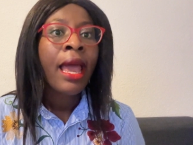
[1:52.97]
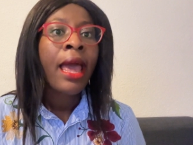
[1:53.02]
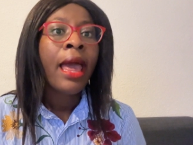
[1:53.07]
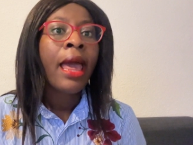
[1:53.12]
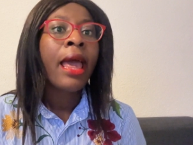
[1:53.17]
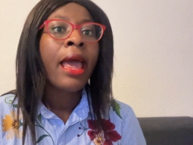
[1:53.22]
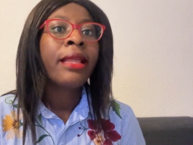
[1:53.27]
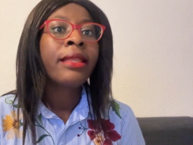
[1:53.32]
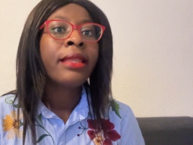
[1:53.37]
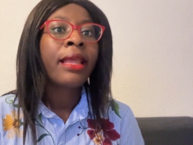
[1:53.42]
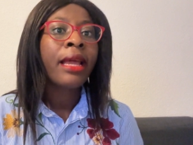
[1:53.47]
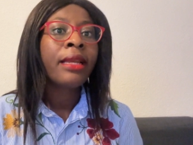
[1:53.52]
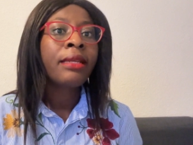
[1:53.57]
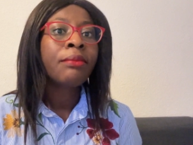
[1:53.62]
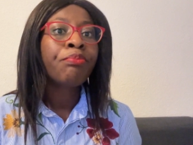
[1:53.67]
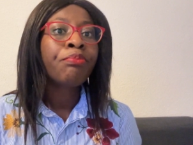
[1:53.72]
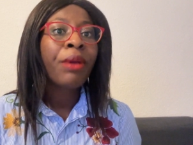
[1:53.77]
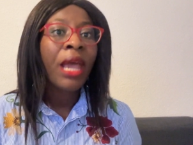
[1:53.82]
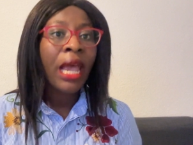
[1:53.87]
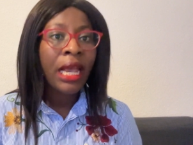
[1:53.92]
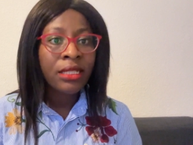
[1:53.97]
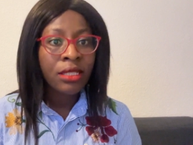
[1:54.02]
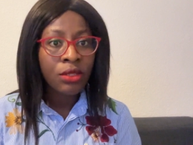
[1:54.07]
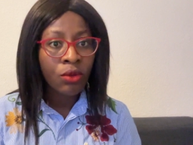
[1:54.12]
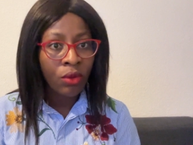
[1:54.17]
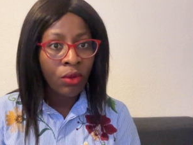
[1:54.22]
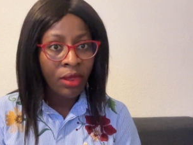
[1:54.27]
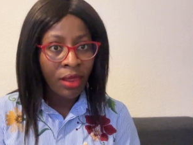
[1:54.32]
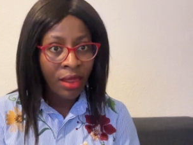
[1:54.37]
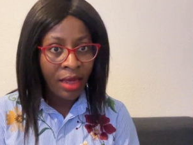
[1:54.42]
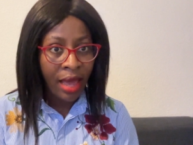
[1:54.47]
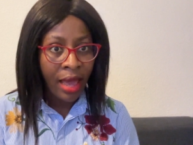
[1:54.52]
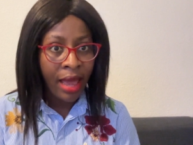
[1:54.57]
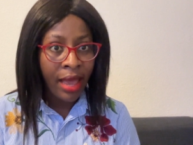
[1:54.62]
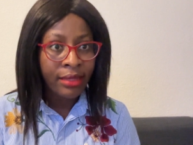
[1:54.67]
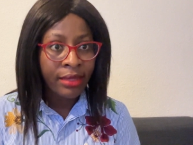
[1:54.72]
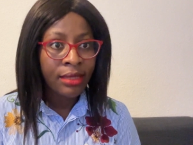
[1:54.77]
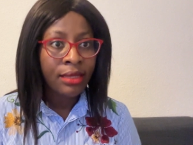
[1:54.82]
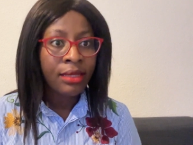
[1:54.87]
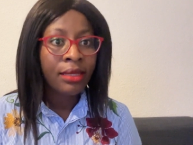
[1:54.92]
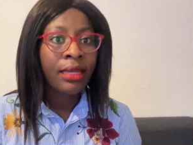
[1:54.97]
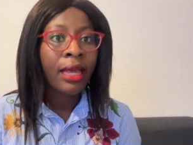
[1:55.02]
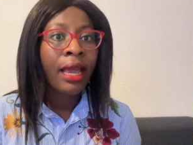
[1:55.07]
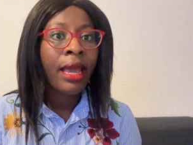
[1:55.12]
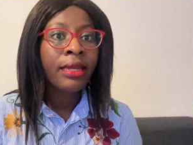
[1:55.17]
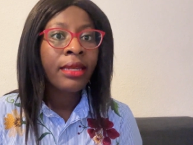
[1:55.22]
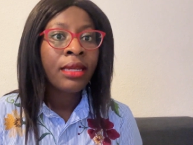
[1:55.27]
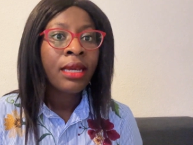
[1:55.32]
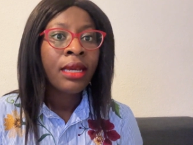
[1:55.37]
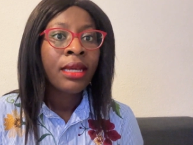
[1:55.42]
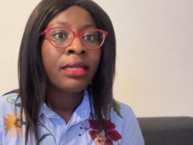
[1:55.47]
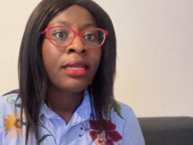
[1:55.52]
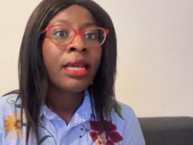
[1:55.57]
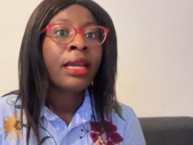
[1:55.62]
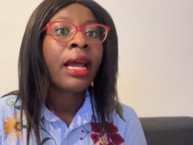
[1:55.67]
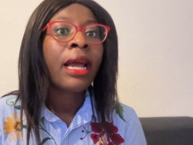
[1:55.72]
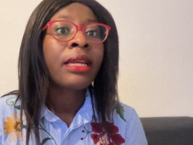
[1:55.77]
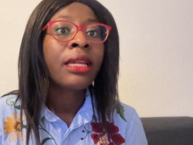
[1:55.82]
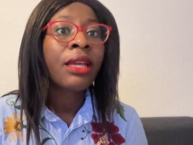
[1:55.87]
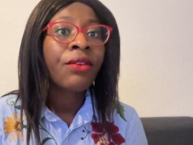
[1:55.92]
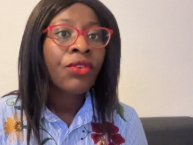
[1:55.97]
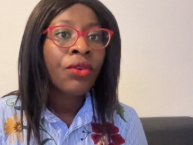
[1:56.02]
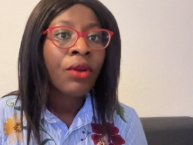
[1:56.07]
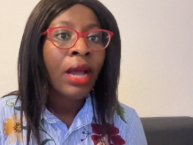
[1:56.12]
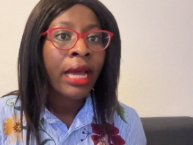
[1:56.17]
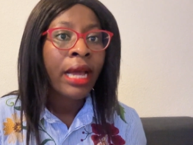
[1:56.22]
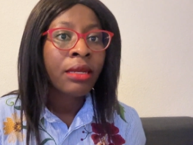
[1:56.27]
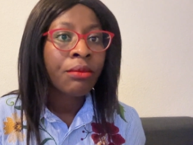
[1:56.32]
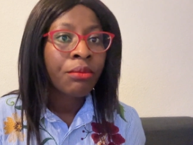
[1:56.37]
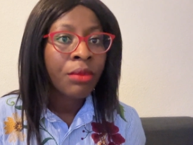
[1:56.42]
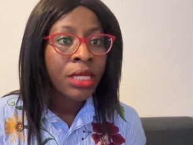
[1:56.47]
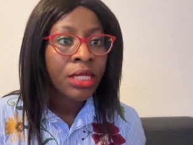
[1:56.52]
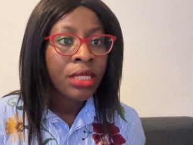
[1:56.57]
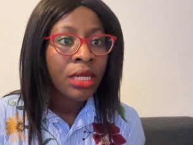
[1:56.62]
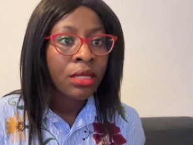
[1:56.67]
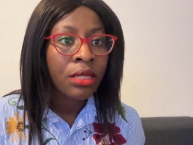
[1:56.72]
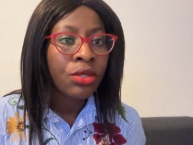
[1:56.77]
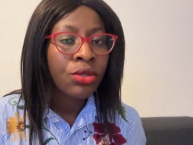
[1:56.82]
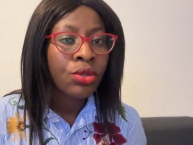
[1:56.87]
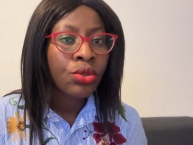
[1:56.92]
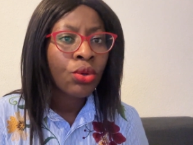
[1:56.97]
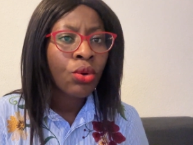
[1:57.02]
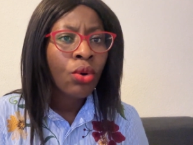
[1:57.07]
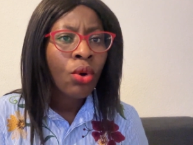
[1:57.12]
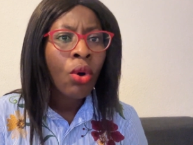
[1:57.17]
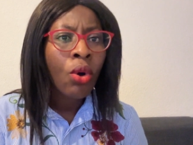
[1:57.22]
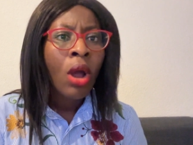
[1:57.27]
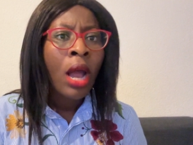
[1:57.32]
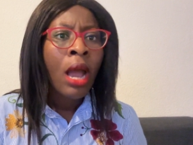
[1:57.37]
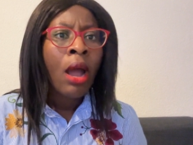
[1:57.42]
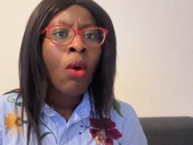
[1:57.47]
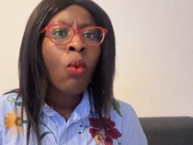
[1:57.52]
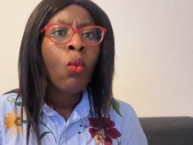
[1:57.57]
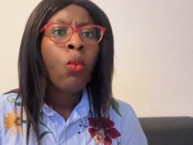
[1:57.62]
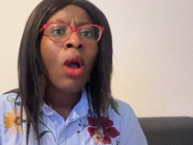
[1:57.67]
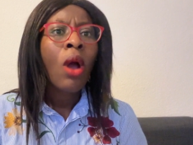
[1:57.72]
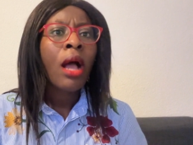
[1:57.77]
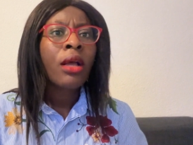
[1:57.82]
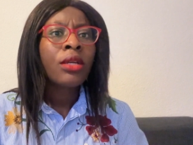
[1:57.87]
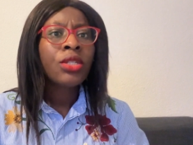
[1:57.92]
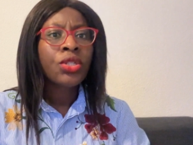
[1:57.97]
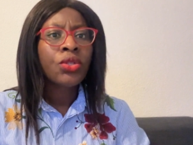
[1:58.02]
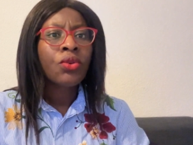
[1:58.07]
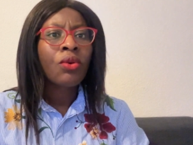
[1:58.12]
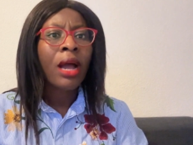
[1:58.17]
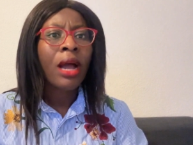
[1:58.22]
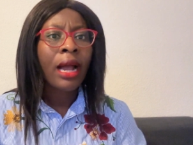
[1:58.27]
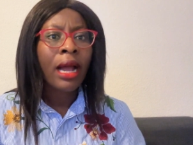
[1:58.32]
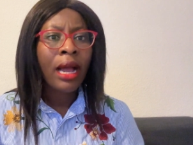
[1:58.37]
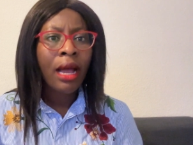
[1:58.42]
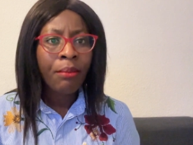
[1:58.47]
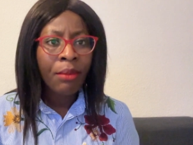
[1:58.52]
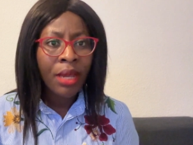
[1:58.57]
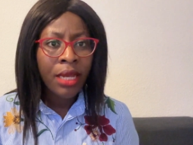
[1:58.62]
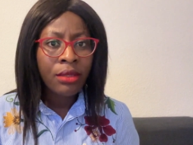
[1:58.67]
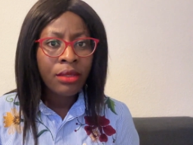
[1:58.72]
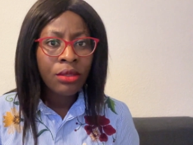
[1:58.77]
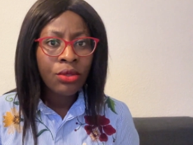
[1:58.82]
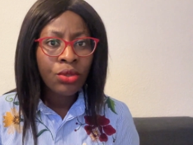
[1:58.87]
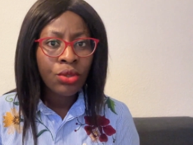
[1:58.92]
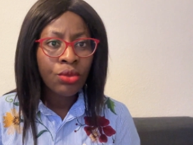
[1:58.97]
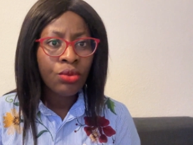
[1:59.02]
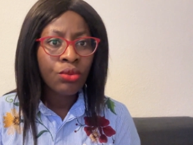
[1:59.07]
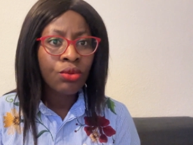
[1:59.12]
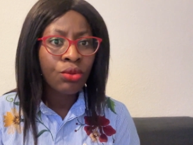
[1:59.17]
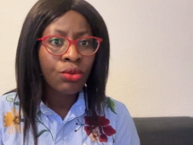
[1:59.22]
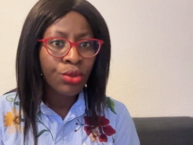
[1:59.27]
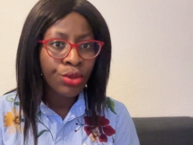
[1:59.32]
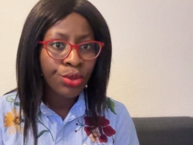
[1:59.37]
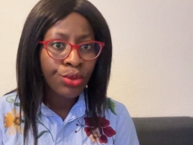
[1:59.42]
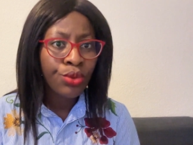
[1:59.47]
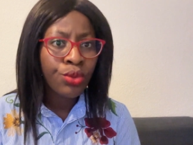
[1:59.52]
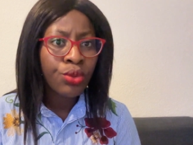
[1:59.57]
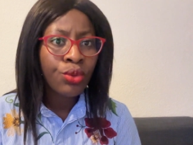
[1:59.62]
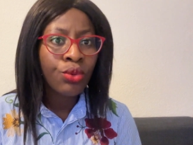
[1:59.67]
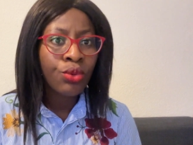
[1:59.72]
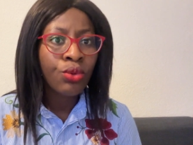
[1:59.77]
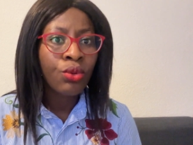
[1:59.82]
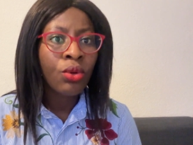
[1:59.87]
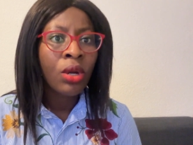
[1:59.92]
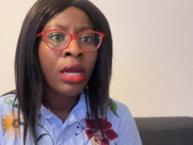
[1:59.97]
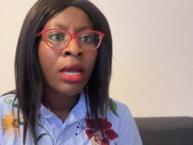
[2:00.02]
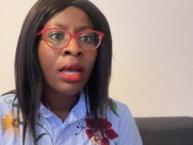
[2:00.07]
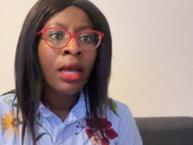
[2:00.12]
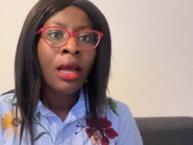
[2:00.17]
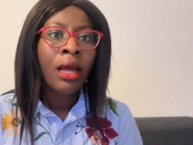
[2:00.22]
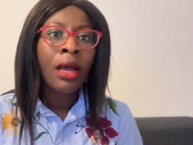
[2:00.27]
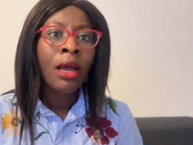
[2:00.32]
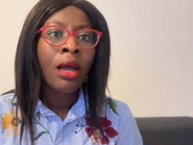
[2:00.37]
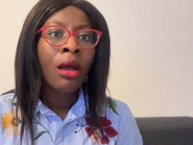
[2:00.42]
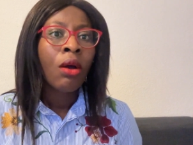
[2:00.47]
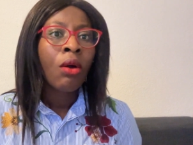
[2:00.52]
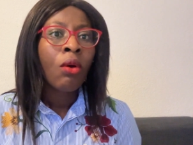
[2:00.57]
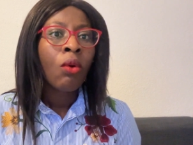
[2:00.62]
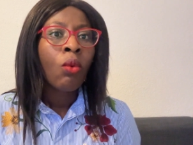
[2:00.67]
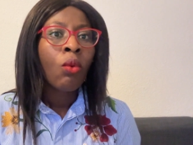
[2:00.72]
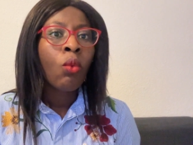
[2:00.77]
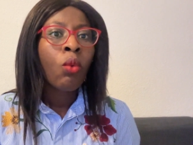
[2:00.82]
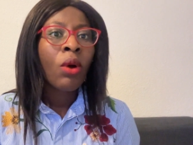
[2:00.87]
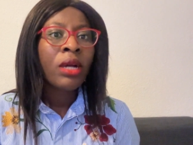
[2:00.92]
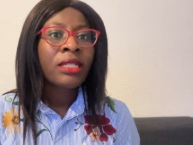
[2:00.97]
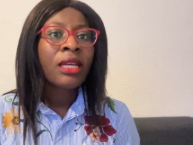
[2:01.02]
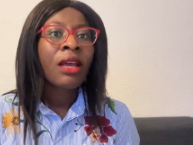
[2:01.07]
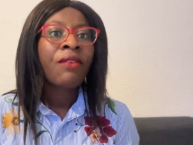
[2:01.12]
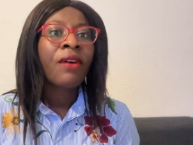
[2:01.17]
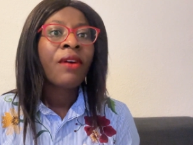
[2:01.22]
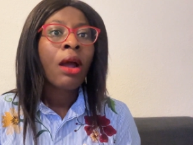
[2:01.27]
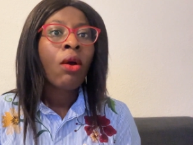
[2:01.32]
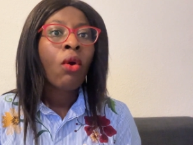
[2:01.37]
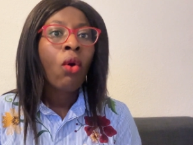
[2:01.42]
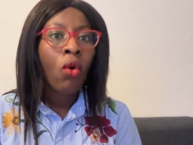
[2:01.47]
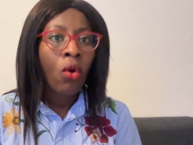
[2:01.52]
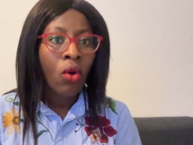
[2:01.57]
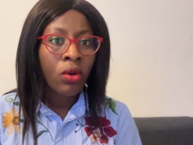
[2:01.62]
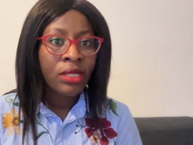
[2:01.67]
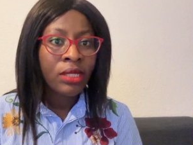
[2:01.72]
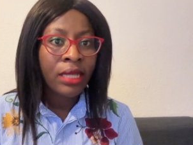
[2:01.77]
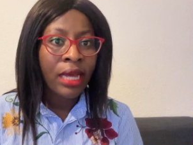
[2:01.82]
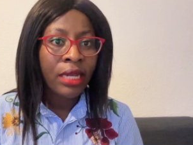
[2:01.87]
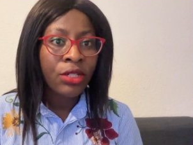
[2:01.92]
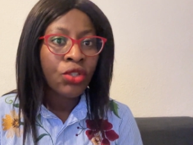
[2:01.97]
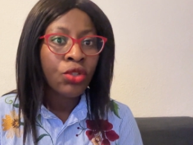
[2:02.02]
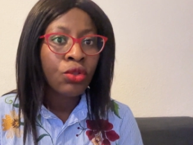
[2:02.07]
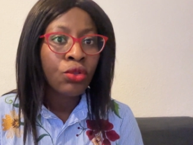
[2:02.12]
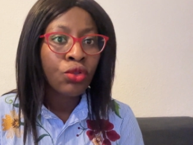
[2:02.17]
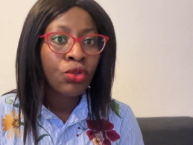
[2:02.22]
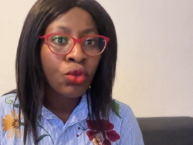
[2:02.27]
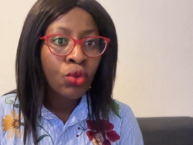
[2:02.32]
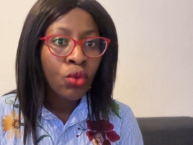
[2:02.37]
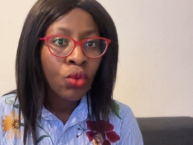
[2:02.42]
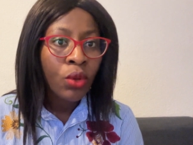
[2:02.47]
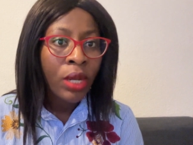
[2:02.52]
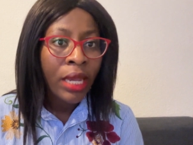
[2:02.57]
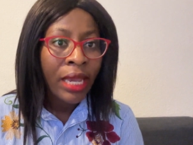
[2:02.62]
and then based on that, then they can give you admission. So once you are coming to school, whatever course that you do